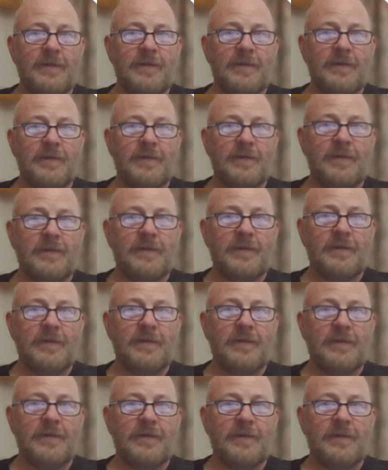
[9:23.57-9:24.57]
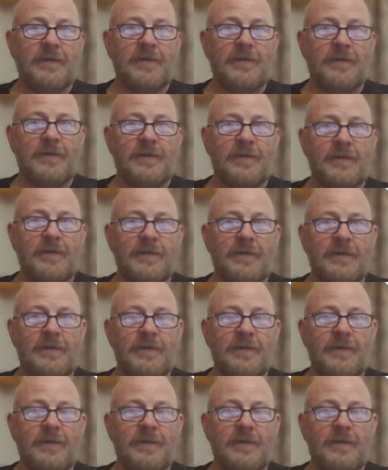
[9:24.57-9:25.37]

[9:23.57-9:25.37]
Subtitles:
Nobody speaks.